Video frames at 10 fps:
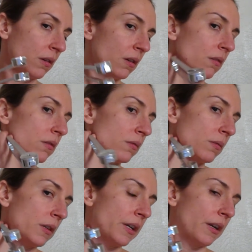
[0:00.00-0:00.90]
What's
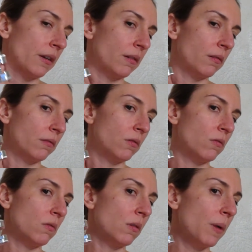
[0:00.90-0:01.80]
really
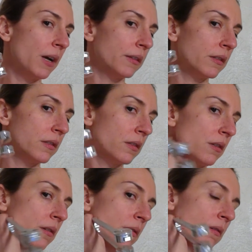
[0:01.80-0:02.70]
cool about this
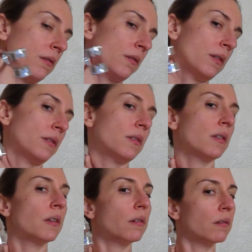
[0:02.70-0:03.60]
too is
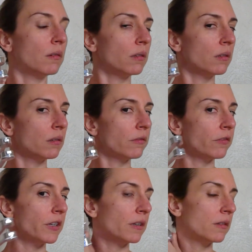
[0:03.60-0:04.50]
that you'll
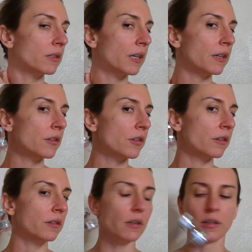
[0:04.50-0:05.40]
feel
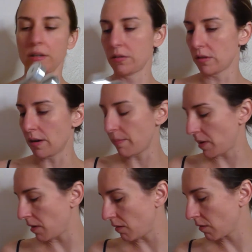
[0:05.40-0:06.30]
tension kind of drop
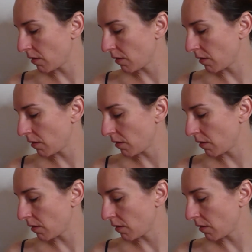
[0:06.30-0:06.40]
out